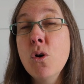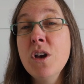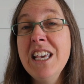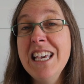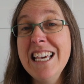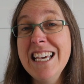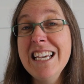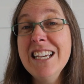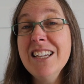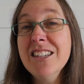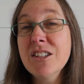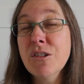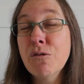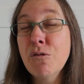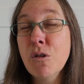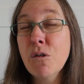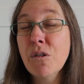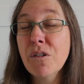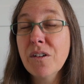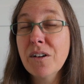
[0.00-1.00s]

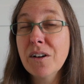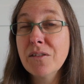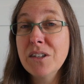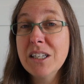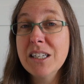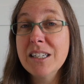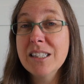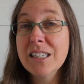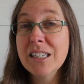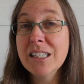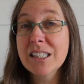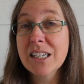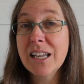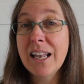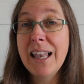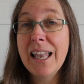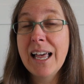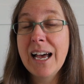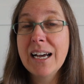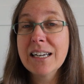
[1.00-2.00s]
or 5 years since I
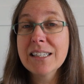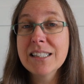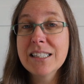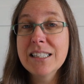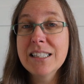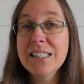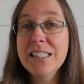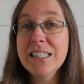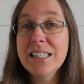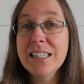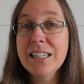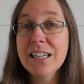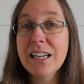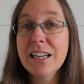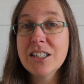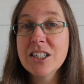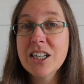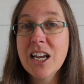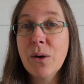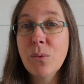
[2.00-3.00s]
last did
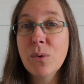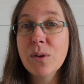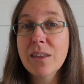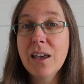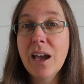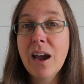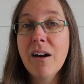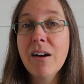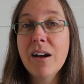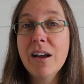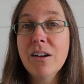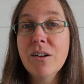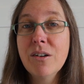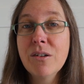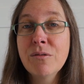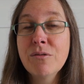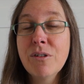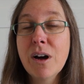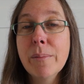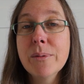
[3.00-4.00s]
a chat with Gary
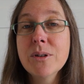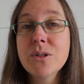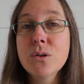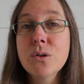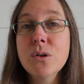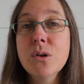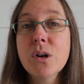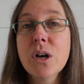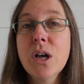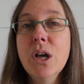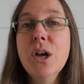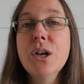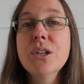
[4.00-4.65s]
on Fibre Talk.